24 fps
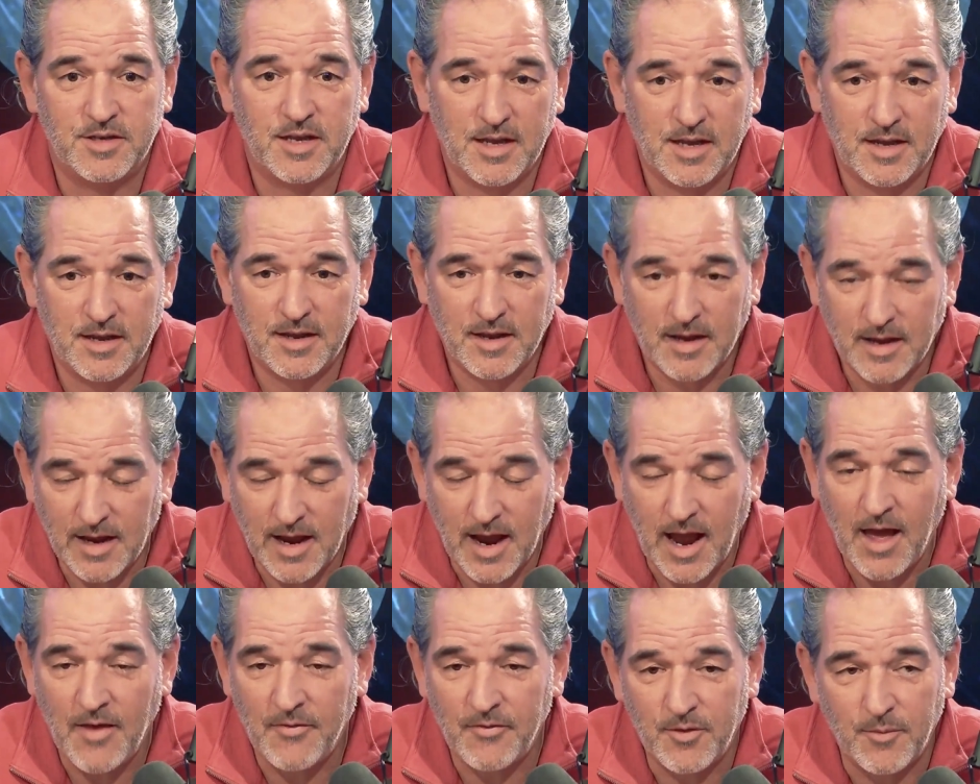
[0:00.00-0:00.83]
yeah they
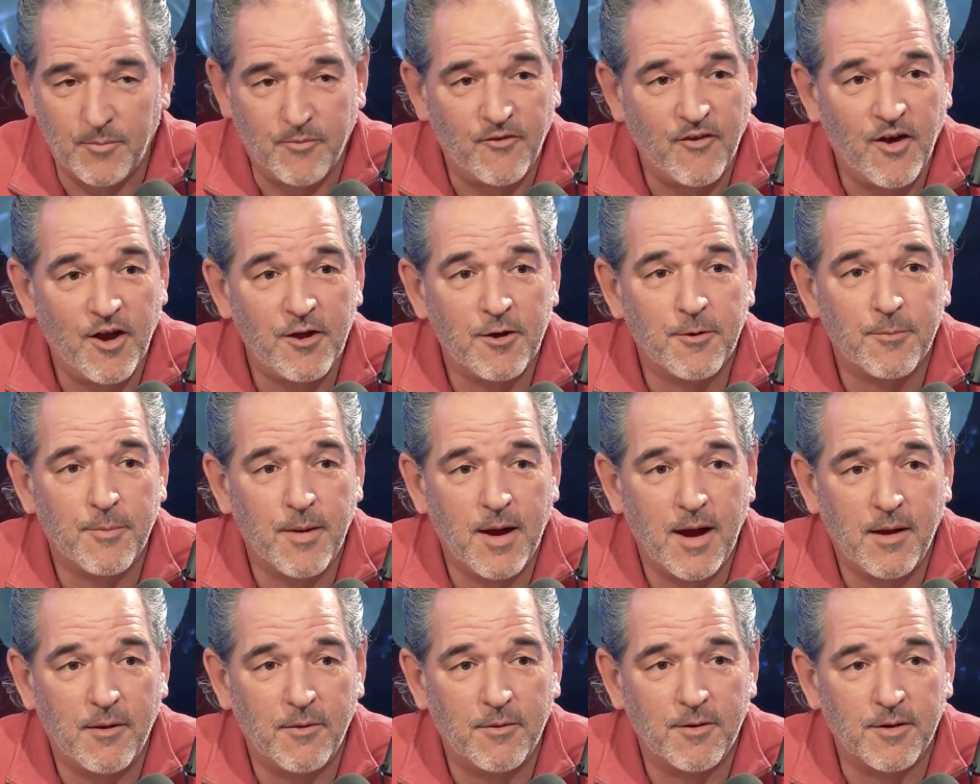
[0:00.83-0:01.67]
got the firepower
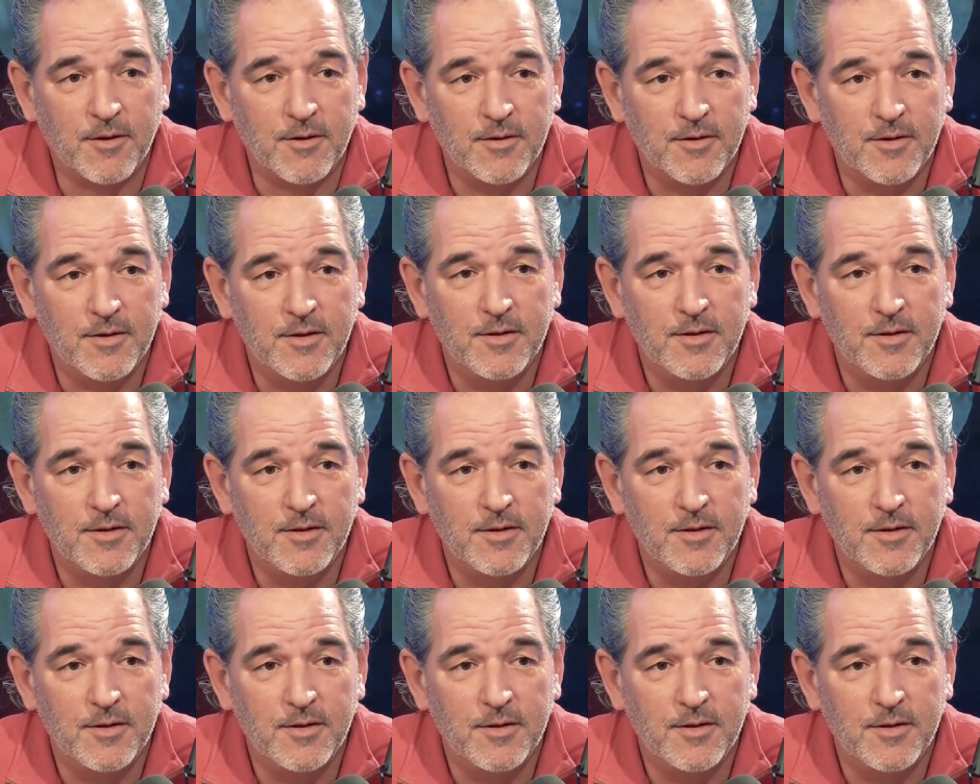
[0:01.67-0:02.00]
capable, yeah.